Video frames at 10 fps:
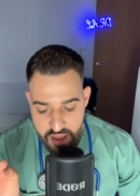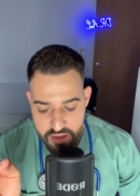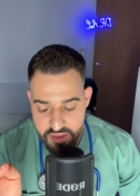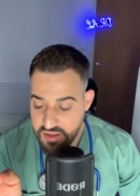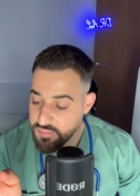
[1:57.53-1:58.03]

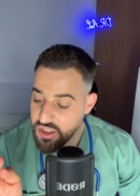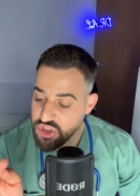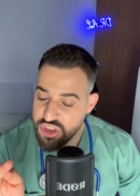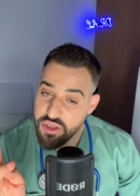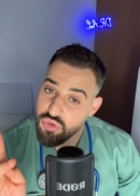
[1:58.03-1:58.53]
Then I'm going to
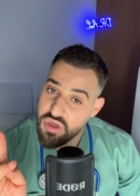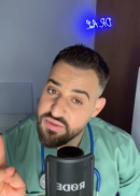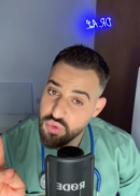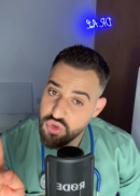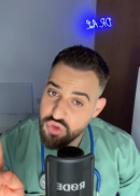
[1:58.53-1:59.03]
check your
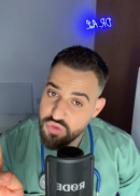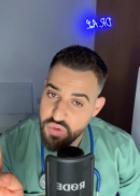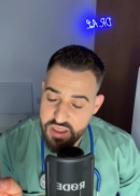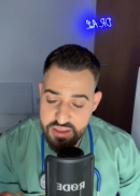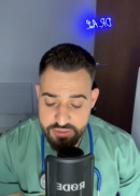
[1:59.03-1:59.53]
respiratory
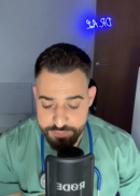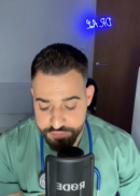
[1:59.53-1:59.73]
rate.